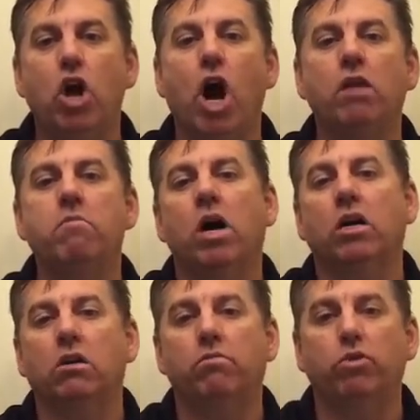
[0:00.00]

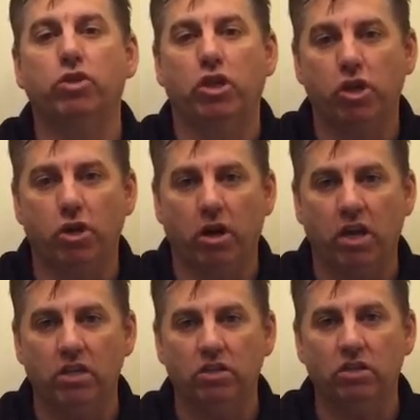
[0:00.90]
non-marketable
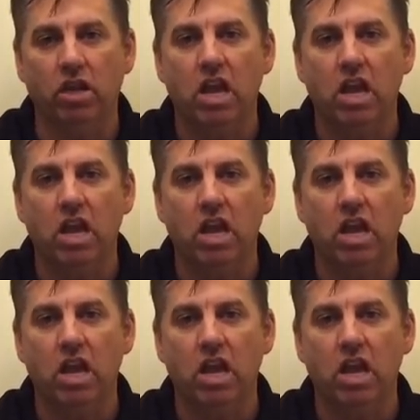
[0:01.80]
securities.